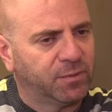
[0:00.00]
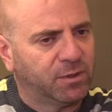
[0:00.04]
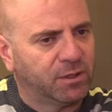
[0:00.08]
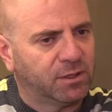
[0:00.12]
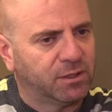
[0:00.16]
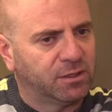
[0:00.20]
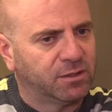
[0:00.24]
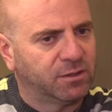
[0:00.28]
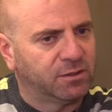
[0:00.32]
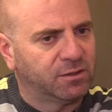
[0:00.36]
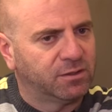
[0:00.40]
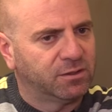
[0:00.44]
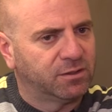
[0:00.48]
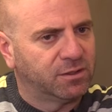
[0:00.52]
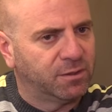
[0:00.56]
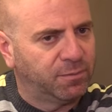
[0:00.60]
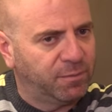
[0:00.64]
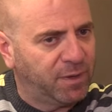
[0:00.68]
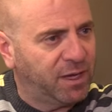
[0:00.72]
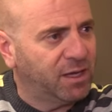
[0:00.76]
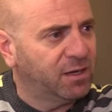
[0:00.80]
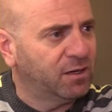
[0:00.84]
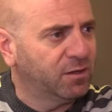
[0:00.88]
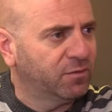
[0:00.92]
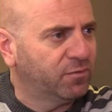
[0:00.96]
in
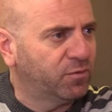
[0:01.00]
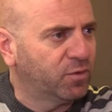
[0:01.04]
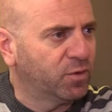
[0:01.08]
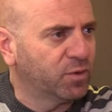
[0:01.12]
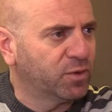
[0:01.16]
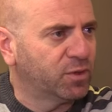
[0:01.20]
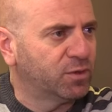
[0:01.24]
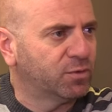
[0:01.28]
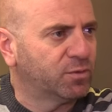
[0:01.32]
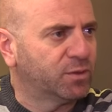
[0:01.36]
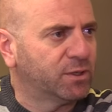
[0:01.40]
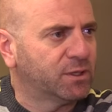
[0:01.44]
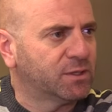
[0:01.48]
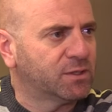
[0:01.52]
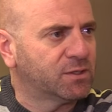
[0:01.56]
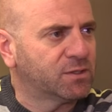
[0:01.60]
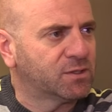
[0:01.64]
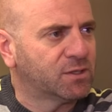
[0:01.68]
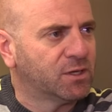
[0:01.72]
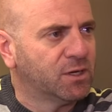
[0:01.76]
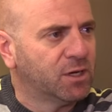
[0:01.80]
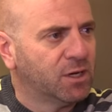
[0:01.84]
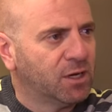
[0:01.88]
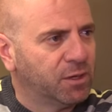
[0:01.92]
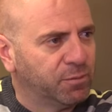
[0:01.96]
demanding for their
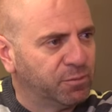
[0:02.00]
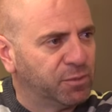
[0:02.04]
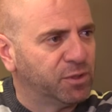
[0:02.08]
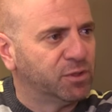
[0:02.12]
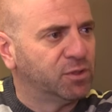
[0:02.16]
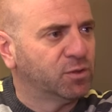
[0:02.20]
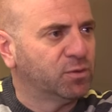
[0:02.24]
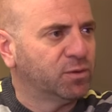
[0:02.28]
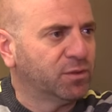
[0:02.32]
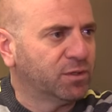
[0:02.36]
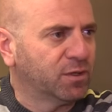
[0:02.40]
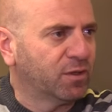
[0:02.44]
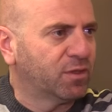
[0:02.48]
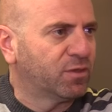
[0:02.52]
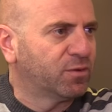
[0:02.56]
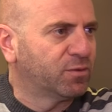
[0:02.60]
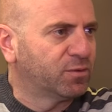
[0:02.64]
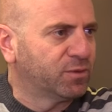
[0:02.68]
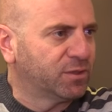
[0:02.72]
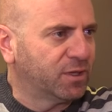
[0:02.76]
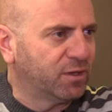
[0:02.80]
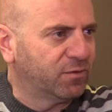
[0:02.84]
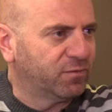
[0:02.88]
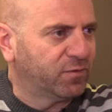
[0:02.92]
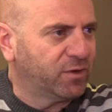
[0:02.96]
rights, but doing it
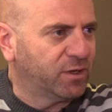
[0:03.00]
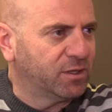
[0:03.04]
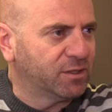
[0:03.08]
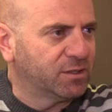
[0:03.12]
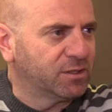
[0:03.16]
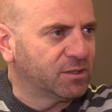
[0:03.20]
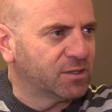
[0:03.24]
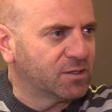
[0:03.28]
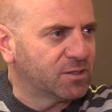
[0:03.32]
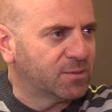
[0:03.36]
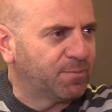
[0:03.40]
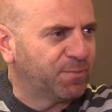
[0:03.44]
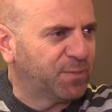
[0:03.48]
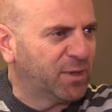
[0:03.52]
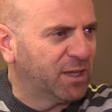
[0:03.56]
through nonviolence.